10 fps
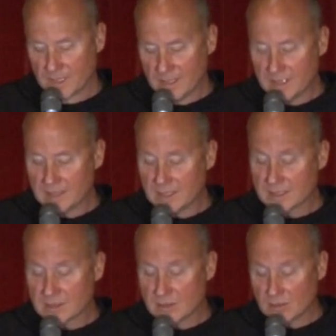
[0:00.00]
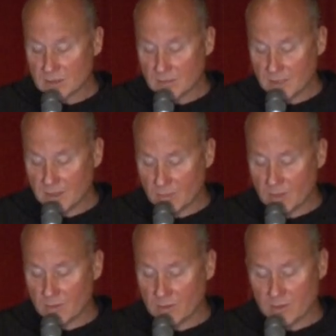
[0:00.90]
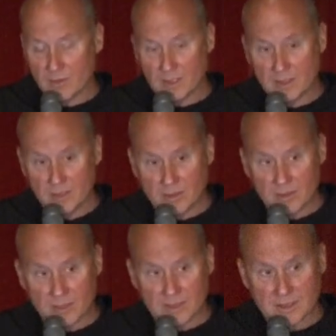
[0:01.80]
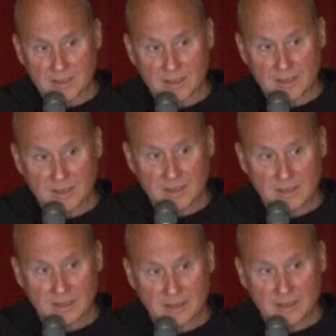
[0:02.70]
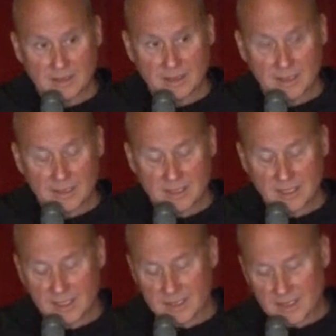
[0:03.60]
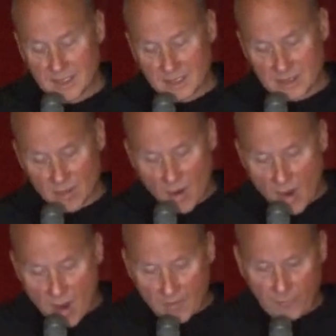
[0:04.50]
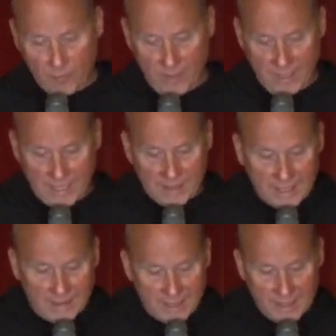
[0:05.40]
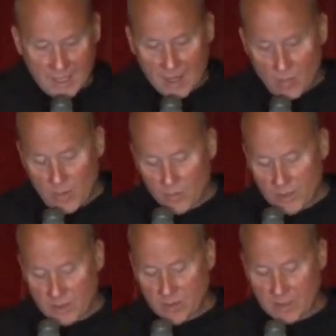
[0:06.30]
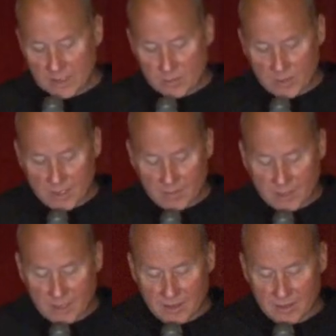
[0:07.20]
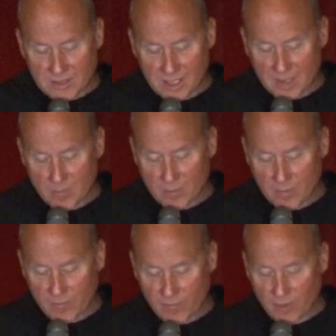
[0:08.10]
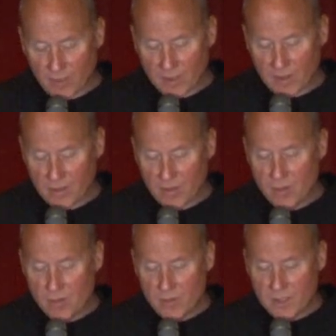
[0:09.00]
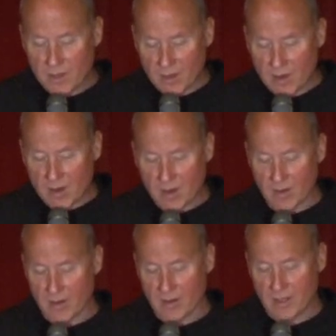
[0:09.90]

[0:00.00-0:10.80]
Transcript: And that this is ultimately what we're doing in the Eucharist is that this this offering and, and that when we do this we come to understand more fully who we are